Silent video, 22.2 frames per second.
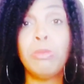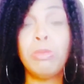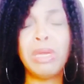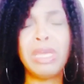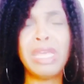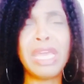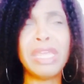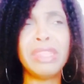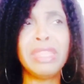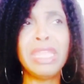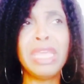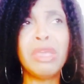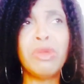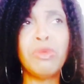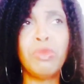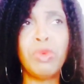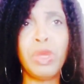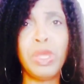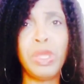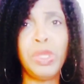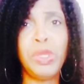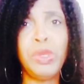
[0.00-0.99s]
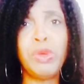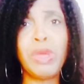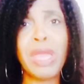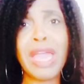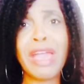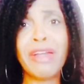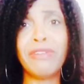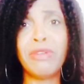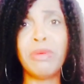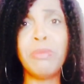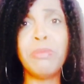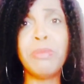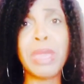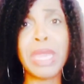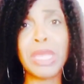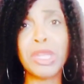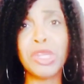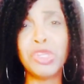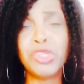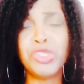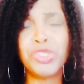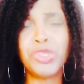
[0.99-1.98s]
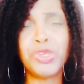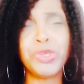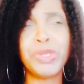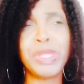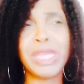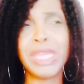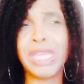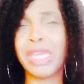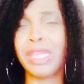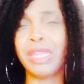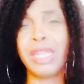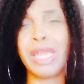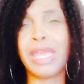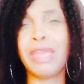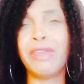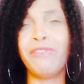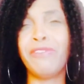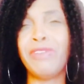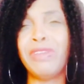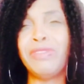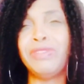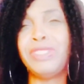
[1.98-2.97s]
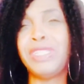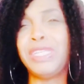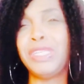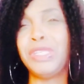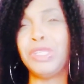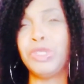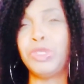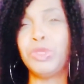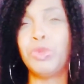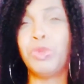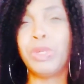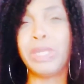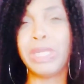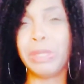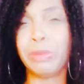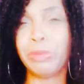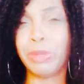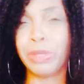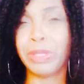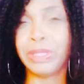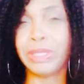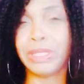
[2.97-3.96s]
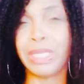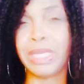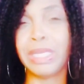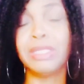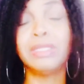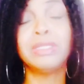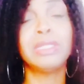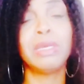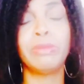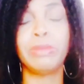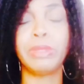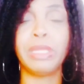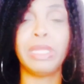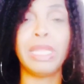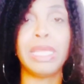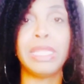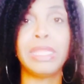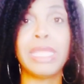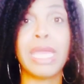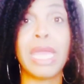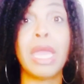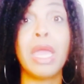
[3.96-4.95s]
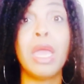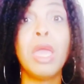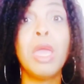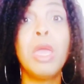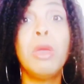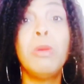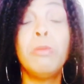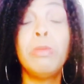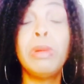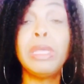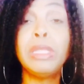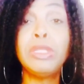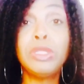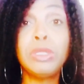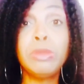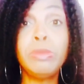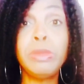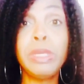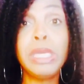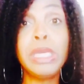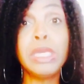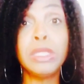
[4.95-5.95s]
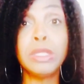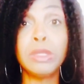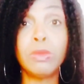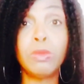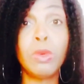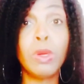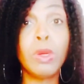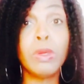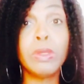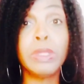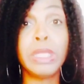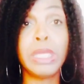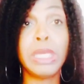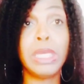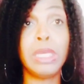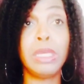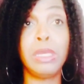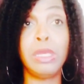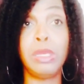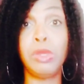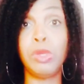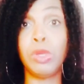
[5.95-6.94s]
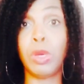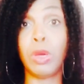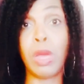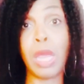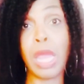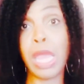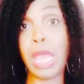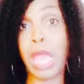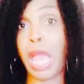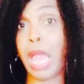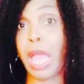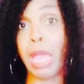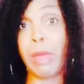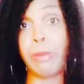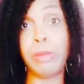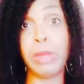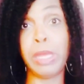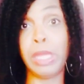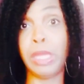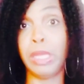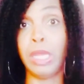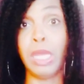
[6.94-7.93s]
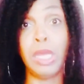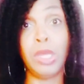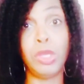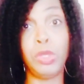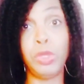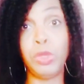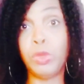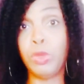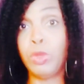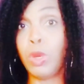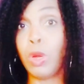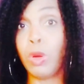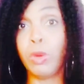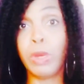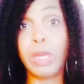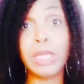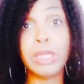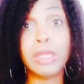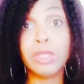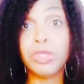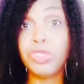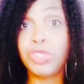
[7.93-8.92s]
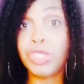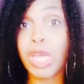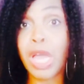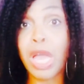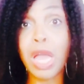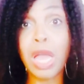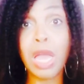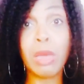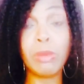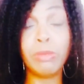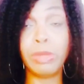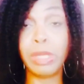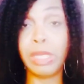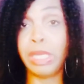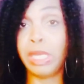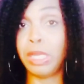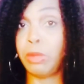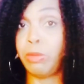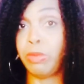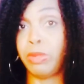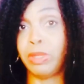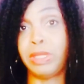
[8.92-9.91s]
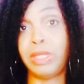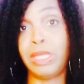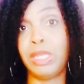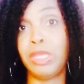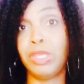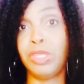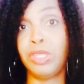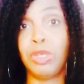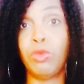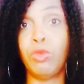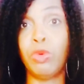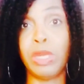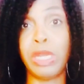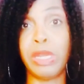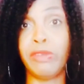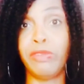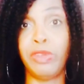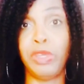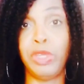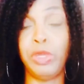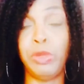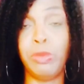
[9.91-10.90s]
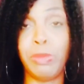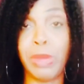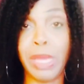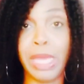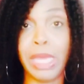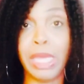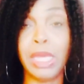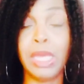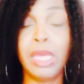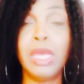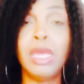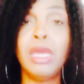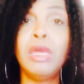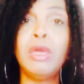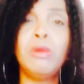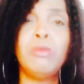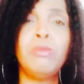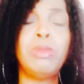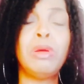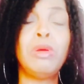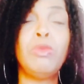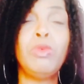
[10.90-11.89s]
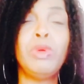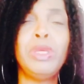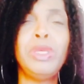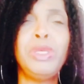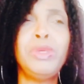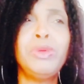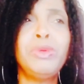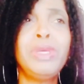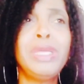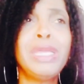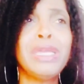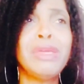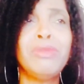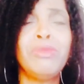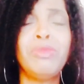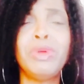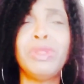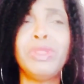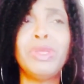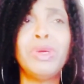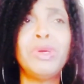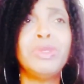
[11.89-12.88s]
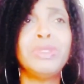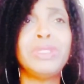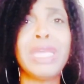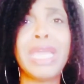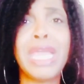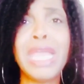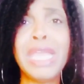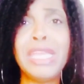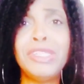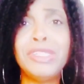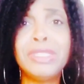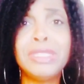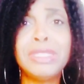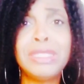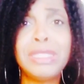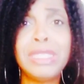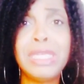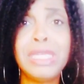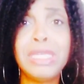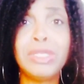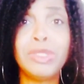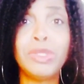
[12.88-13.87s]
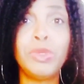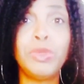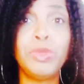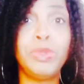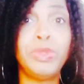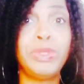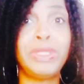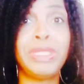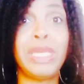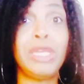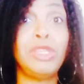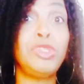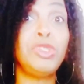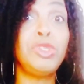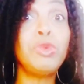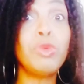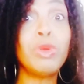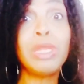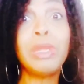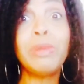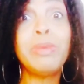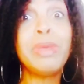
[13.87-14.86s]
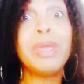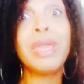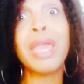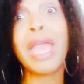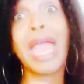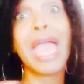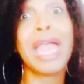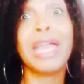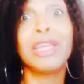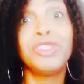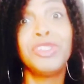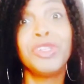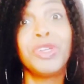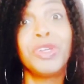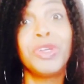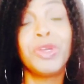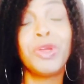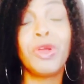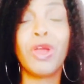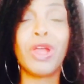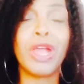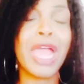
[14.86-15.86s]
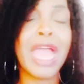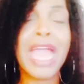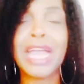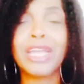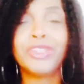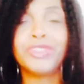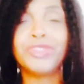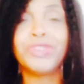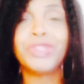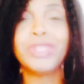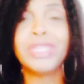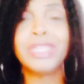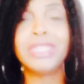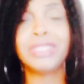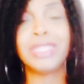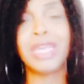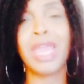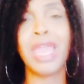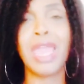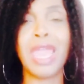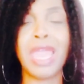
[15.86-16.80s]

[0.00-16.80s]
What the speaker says: But I think when you have a manager, they get like 15 to 20%, something like that. But to me, it's worth it. You know, I mean, you go get the job, they get a percentage of whatever you make. But when you get with those agencies who say, do you want to be an actor or actress?